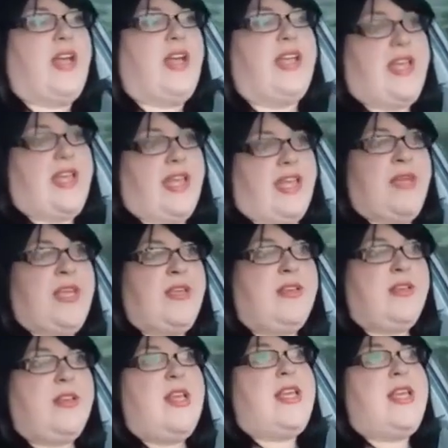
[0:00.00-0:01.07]
He hit me?
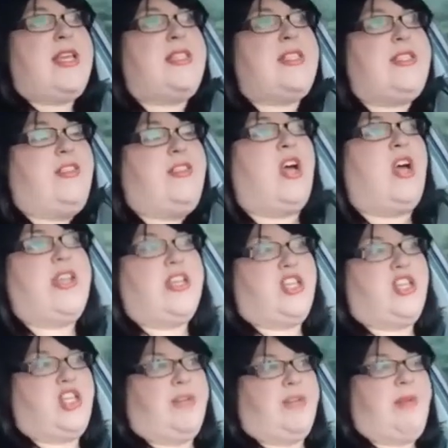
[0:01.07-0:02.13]
He's still talking shit
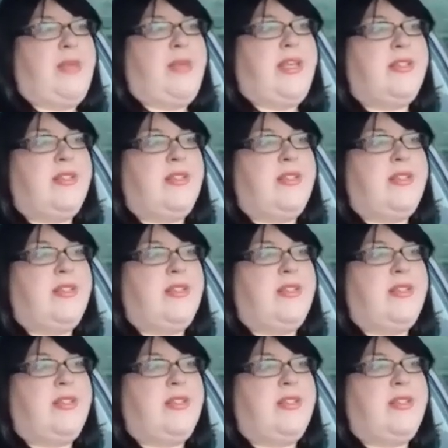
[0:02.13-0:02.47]
about me?